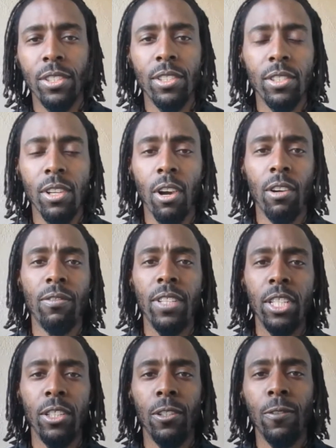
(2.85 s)
This is
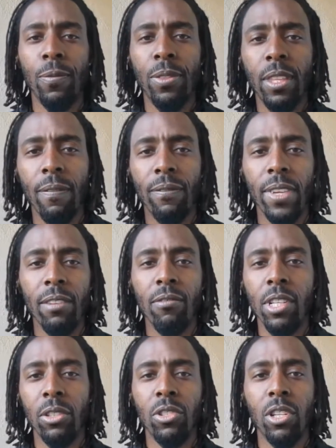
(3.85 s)
Arvel,
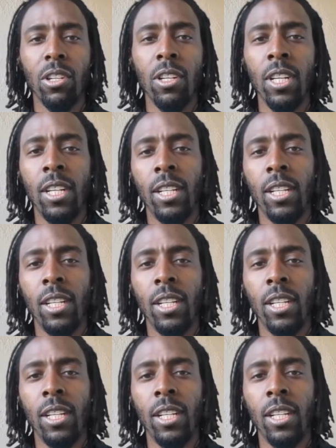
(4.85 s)
theFitRealtor,